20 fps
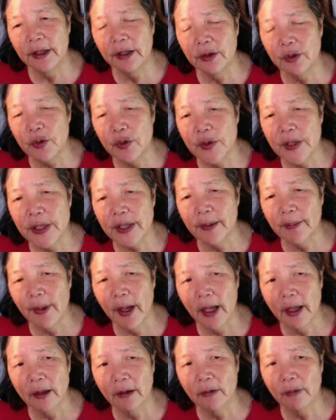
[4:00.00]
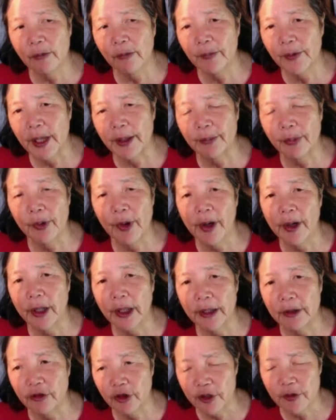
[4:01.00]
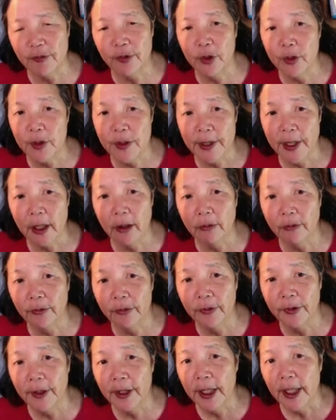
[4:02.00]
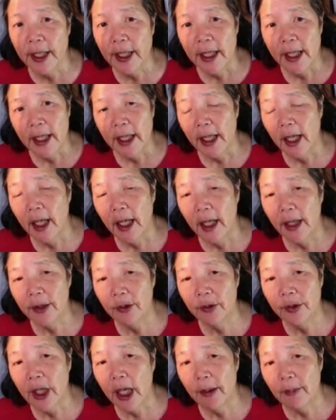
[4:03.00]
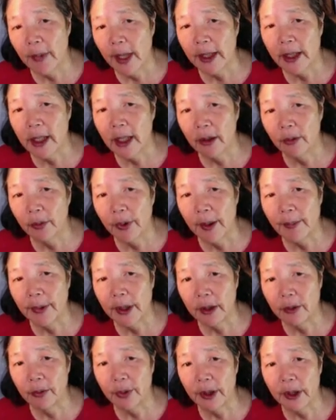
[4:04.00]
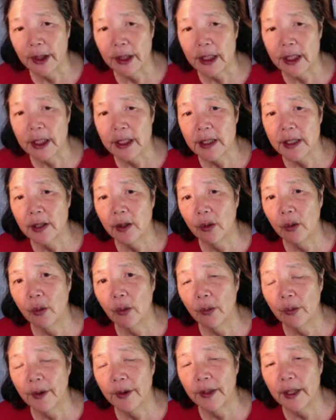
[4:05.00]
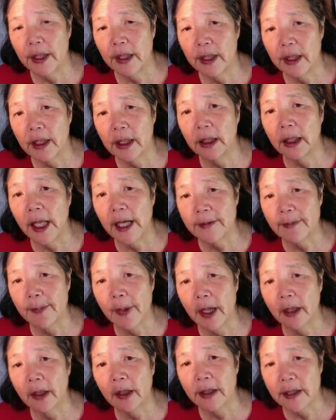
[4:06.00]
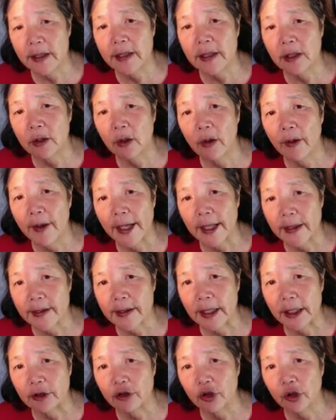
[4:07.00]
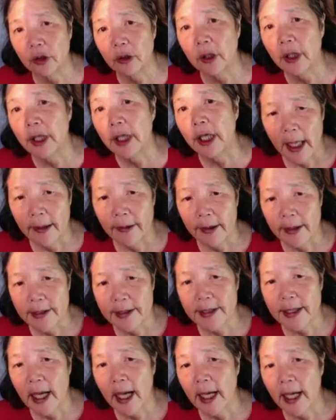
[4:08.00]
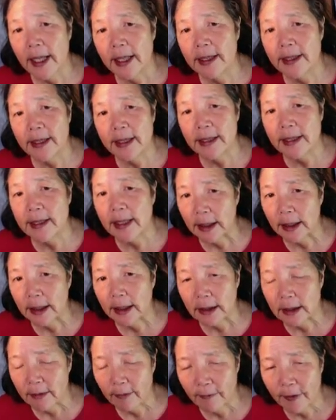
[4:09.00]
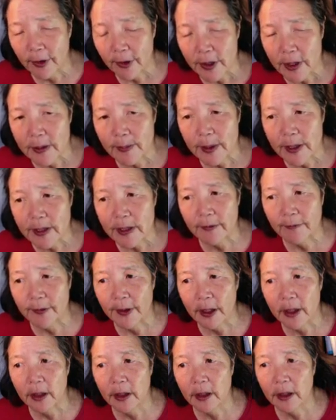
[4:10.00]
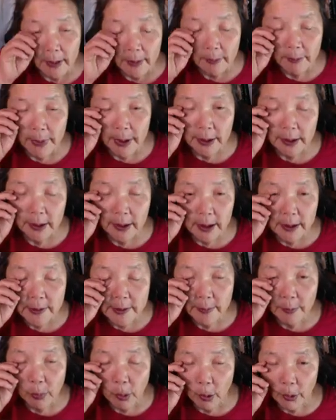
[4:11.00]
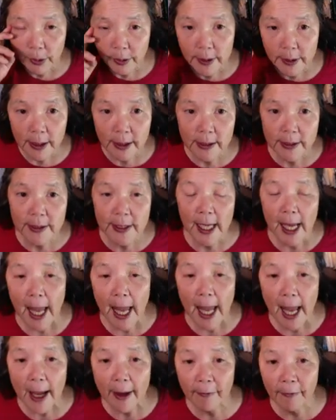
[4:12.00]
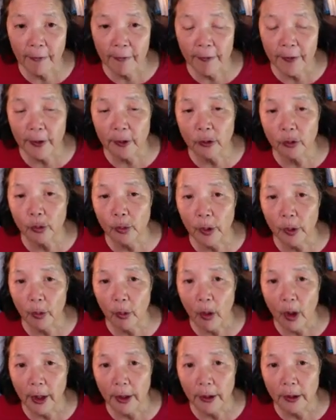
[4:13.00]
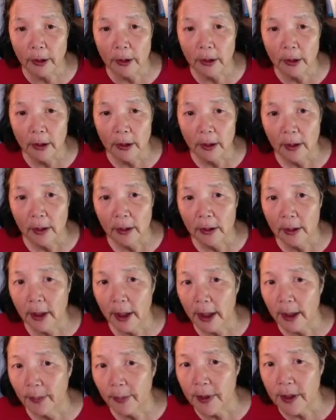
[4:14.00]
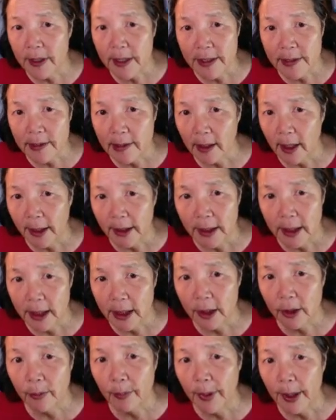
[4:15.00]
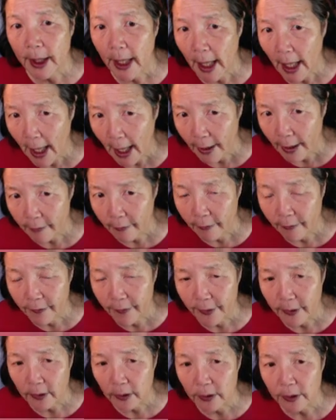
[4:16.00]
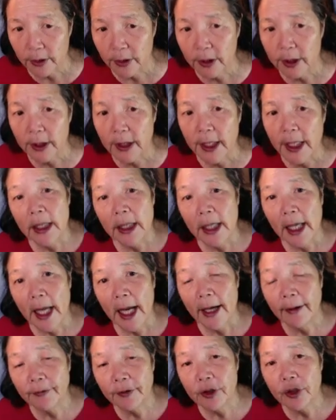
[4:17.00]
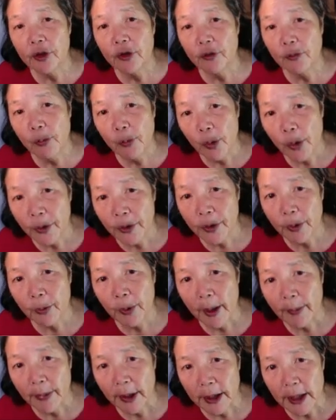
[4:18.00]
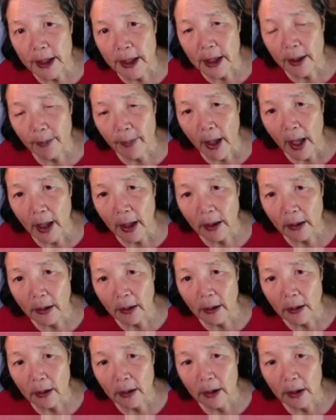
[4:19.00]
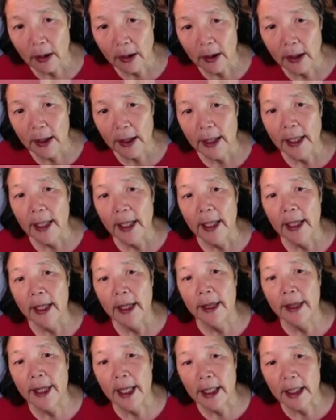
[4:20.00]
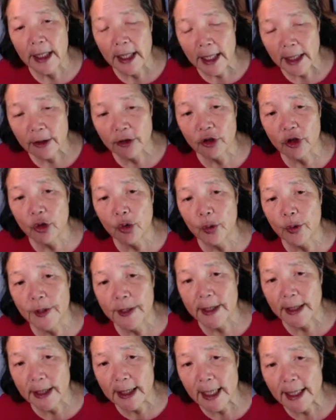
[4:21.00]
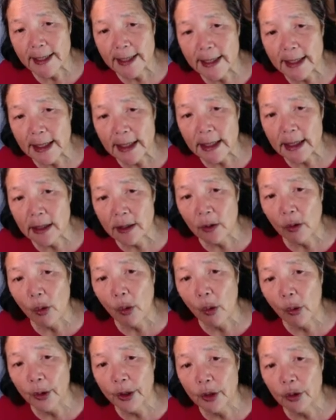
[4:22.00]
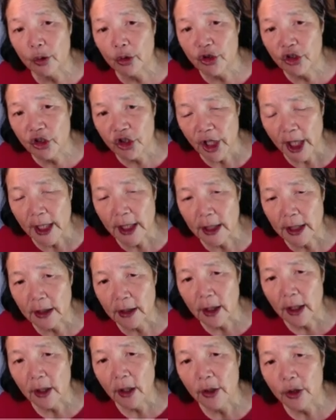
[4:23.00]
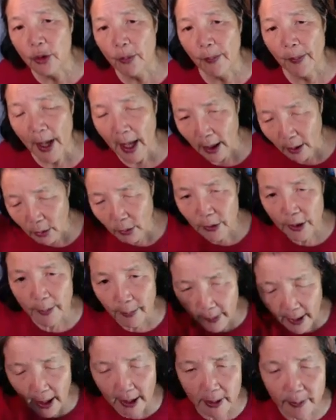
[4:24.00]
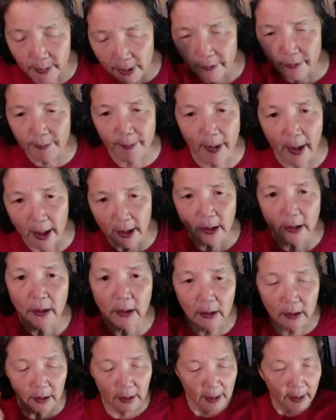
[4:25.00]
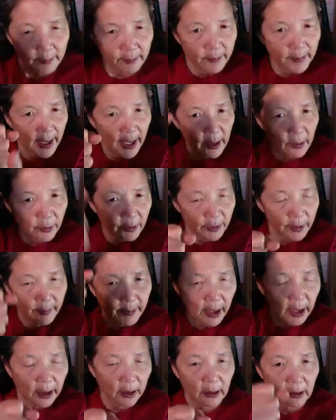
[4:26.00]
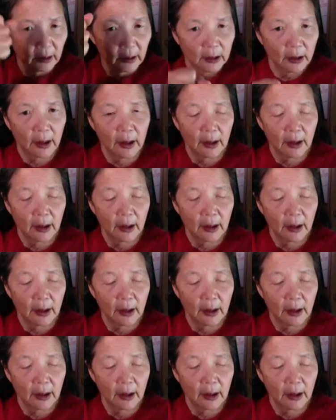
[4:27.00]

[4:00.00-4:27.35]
using the bottle temporarily just for yourself, you're not making a remedy really. So the glass bottle isn't all that essential. And the size is not very specific. But it's important that it's half filled with water. Not up to this line here, but half filled. After you've put the remedy in the bottle, then next you succuss it or you shake it. You pound the bottom of the bottle. Pound the bottle